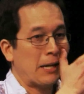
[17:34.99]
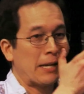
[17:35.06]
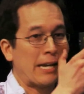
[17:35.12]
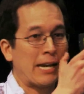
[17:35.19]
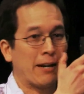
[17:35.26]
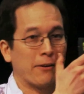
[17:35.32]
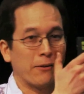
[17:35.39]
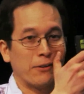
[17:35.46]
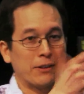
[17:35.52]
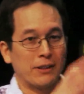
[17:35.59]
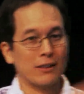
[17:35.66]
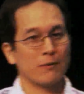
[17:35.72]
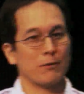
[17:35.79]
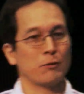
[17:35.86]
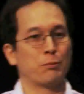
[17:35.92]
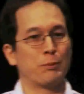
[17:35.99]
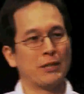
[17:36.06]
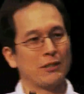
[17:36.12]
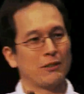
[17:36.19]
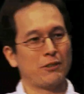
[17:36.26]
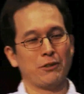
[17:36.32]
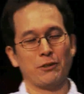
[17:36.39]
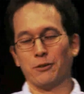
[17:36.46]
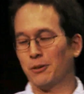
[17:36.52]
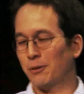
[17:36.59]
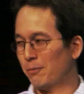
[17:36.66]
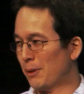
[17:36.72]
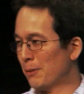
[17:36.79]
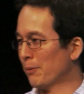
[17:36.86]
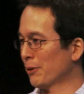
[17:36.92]
Now, I'm speaking to
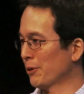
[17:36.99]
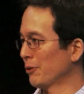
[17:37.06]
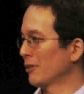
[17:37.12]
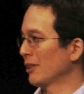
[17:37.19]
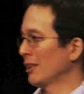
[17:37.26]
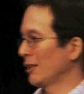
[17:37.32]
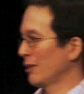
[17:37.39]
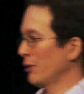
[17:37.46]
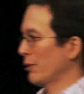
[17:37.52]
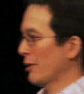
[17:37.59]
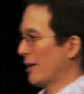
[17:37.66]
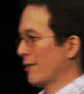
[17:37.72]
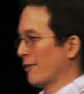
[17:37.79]
people in New Zealand who,